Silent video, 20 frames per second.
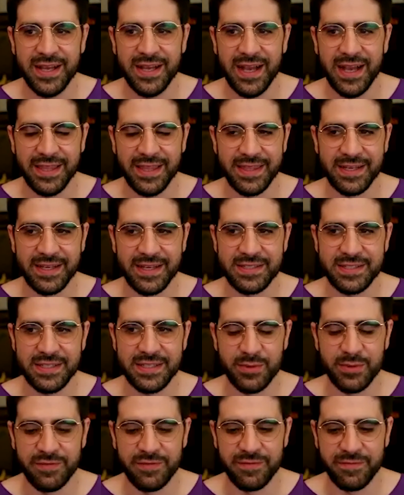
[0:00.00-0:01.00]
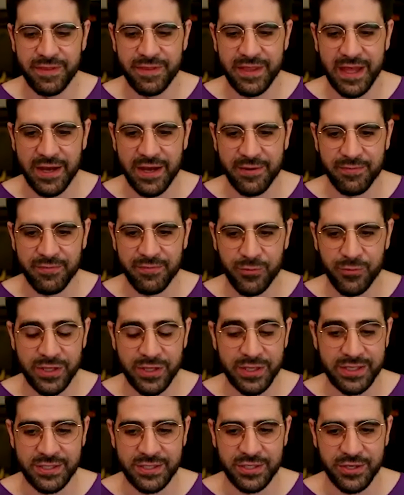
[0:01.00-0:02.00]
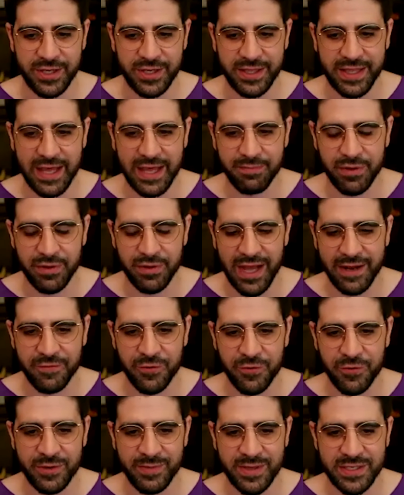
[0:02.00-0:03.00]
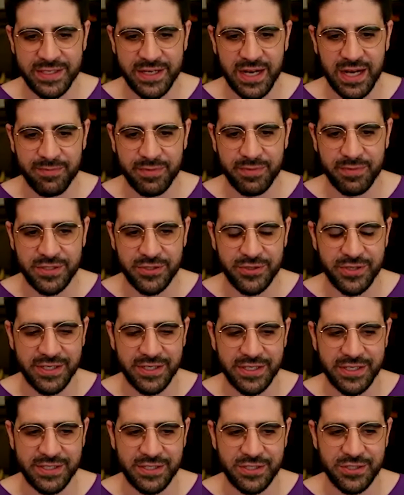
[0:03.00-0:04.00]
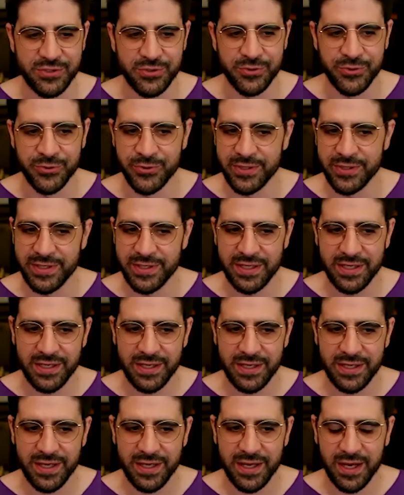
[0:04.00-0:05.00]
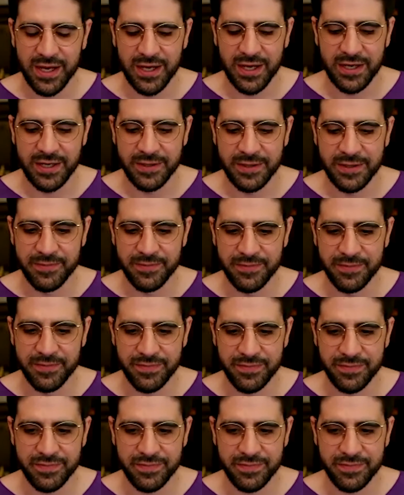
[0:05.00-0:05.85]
I think some of them really took that platform as an opportunity to um,